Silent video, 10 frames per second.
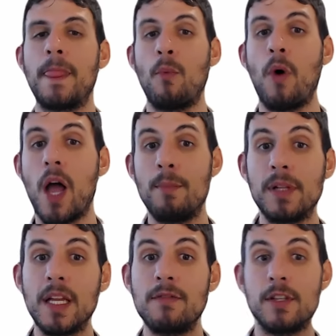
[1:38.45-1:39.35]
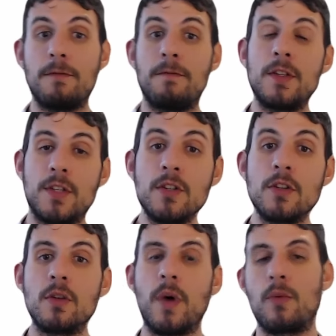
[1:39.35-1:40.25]
and why I believe this fits
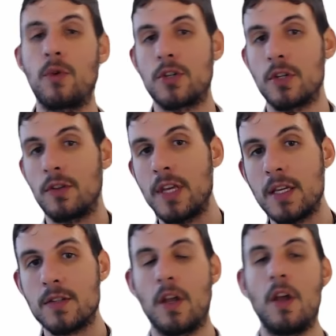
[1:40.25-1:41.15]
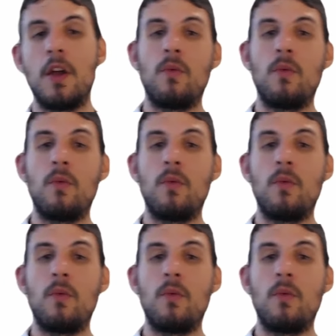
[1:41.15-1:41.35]
into the way Richard thinks